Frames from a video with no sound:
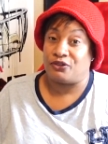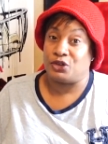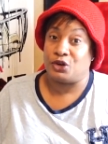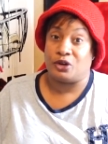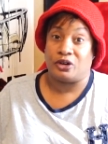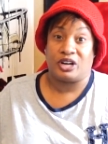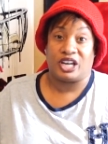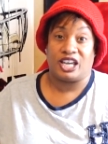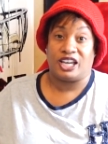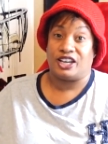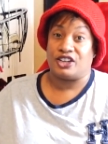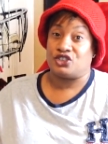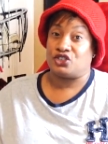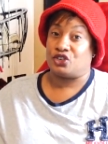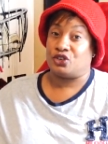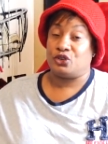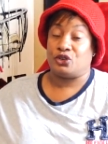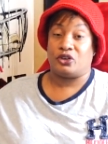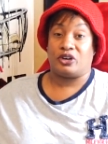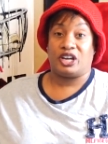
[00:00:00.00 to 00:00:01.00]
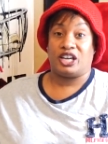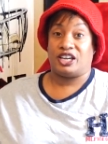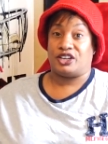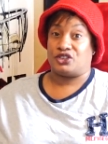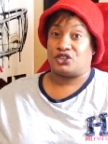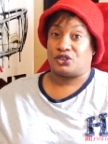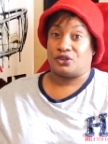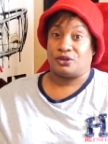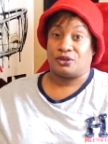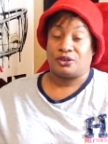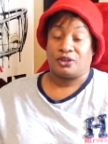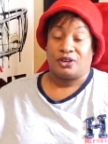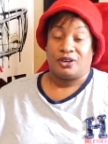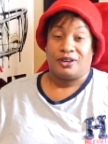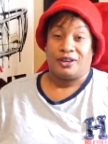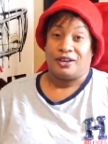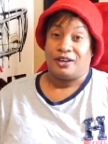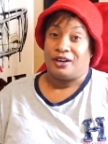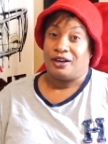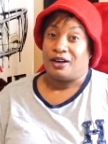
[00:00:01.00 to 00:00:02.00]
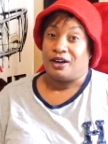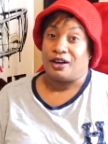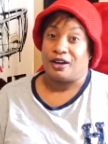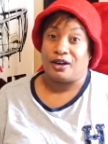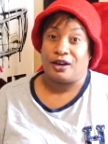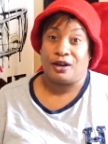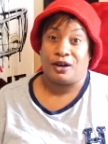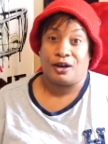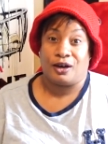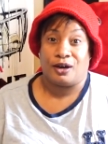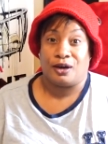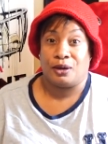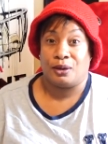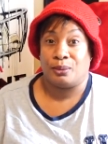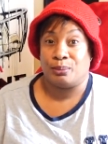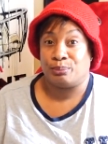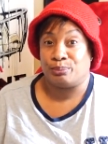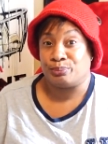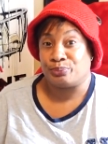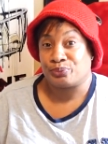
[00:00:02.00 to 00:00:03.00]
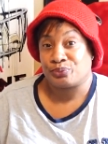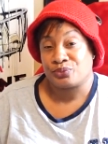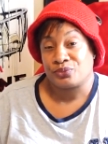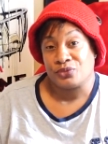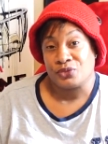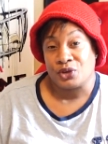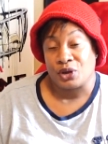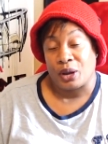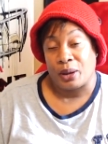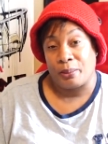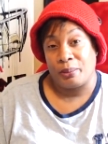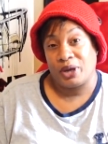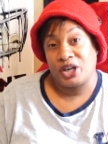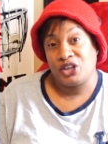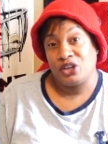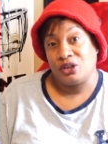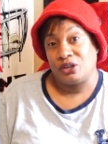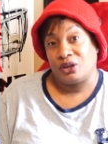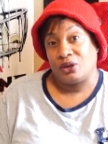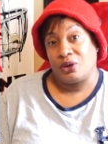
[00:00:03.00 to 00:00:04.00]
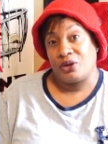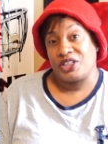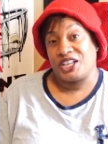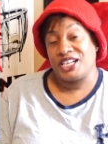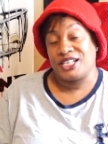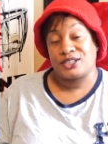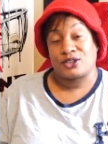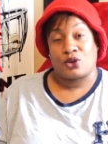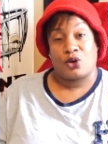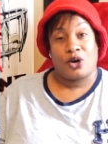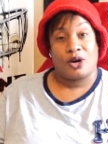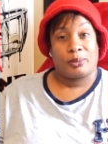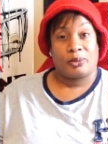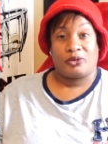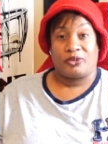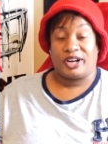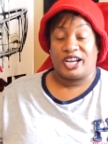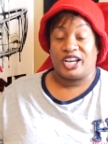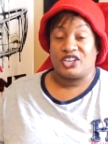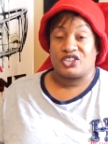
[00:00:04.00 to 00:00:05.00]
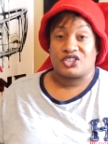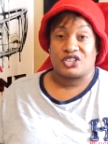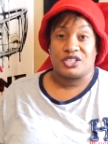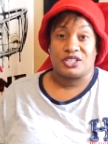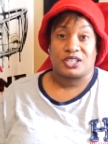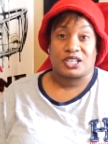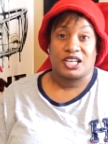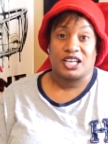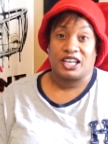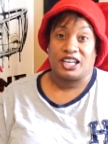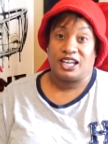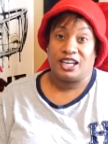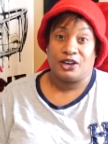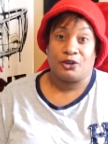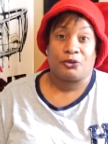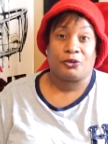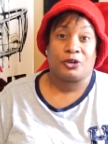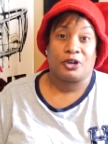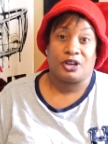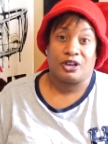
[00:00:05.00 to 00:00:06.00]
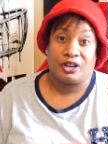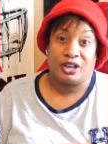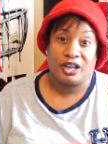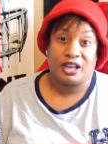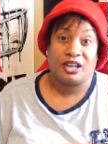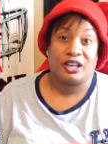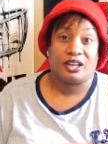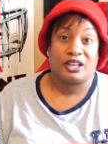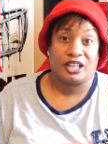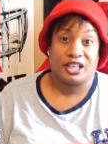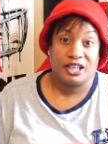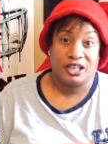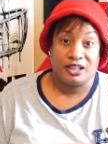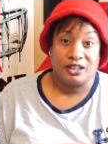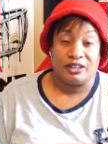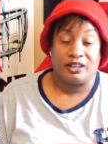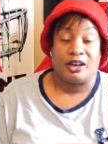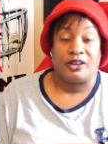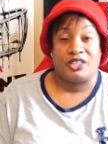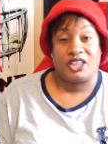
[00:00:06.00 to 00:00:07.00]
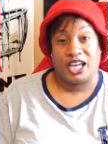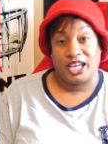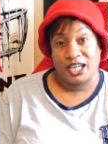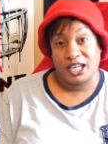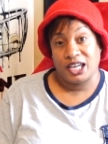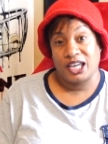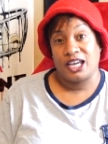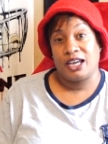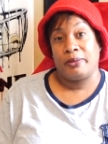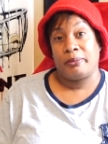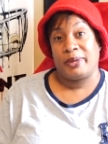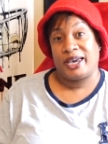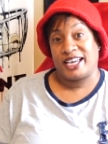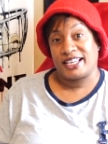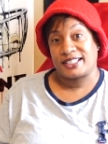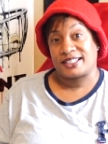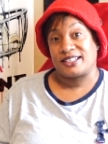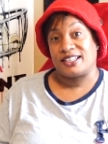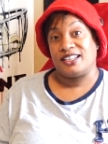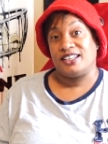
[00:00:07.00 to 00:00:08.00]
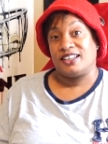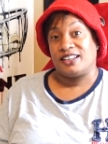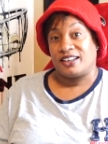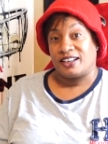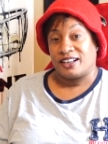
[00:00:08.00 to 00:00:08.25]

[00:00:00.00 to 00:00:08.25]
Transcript: you're injured, you're injured. Um, but you know, these corporations can get real ugly. They can get messy.